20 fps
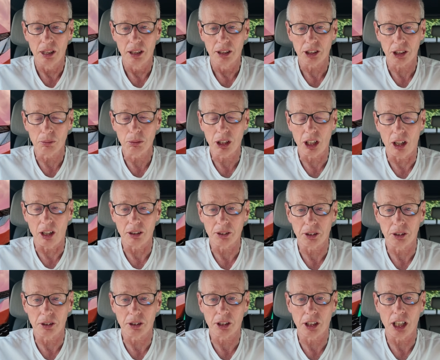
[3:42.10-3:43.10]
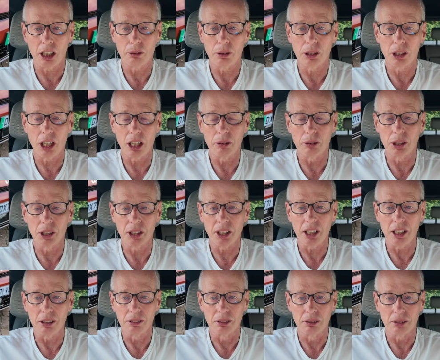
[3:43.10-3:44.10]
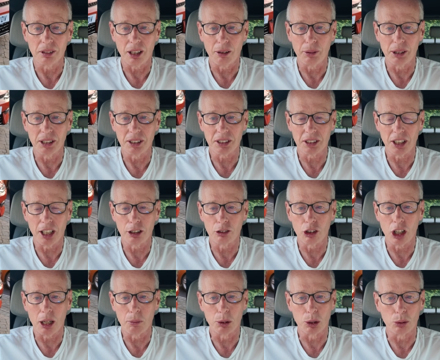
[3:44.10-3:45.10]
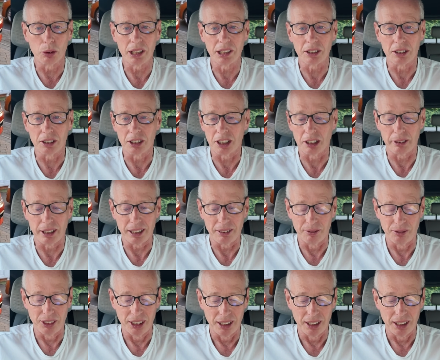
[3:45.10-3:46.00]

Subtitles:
some cars just go and go and go. I mean, there's no rhyme or reason to it.